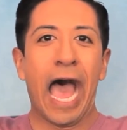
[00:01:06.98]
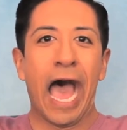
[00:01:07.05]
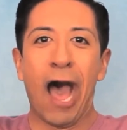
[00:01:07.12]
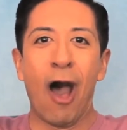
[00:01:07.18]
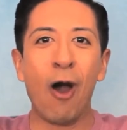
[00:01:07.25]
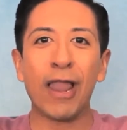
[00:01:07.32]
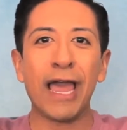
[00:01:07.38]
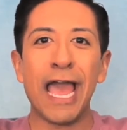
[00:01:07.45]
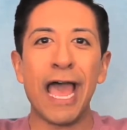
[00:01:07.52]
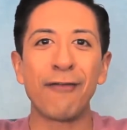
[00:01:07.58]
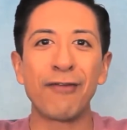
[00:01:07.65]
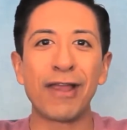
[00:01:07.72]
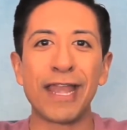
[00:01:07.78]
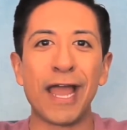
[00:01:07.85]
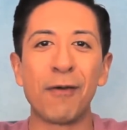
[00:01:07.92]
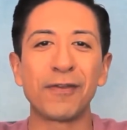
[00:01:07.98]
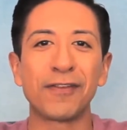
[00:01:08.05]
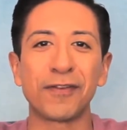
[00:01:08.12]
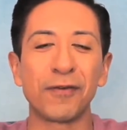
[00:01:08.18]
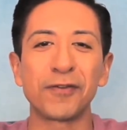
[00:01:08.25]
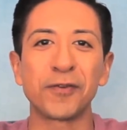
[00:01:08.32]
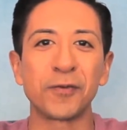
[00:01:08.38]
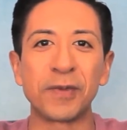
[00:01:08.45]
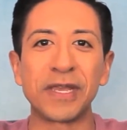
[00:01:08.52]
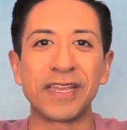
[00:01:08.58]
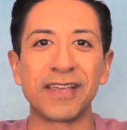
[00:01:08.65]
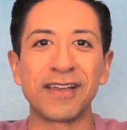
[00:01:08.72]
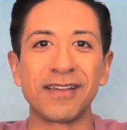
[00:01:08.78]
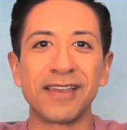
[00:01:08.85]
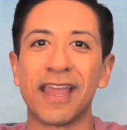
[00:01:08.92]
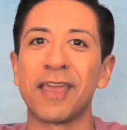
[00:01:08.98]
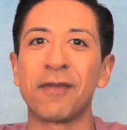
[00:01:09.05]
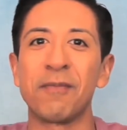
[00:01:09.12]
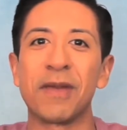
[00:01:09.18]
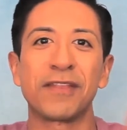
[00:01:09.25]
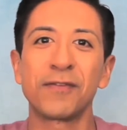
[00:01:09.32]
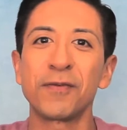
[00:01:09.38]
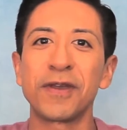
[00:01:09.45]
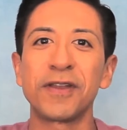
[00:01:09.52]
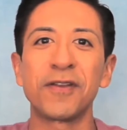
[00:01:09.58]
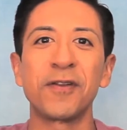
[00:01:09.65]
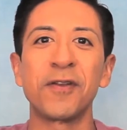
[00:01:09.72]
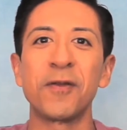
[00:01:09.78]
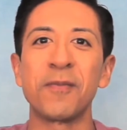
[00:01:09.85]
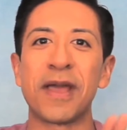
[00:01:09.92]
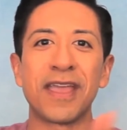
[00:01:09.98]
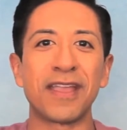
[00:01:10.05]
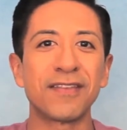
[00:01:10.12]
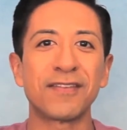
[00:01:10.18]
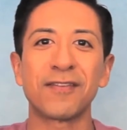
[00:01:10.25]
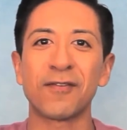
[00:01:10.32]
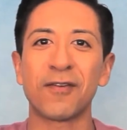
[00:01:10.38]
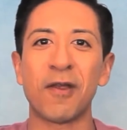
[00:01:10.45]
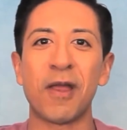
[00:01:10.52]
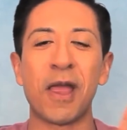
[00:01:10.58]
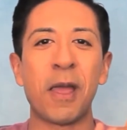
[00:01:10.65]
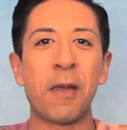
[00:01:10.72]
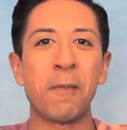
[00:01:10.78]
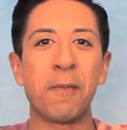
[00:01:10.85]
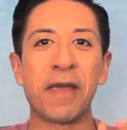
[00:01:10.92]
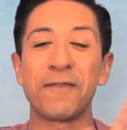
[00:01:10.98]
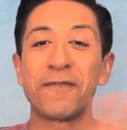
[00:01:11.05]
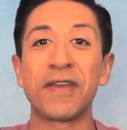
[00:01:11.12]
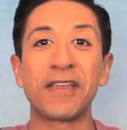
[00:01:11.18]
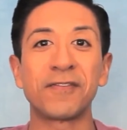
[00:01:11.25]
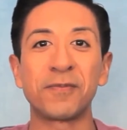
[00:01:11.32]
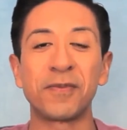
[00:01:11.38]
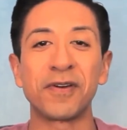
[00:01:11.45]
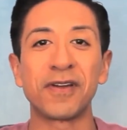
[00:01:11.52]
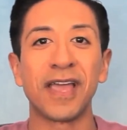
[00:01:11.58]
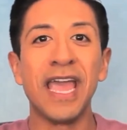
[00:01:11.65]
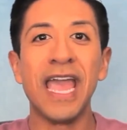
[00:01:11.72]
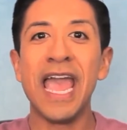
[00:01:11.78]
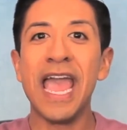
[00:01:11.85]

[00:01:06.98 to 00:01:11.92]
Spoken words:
all I have right now is social media, like my Twitter, my Instagram, my Facebook.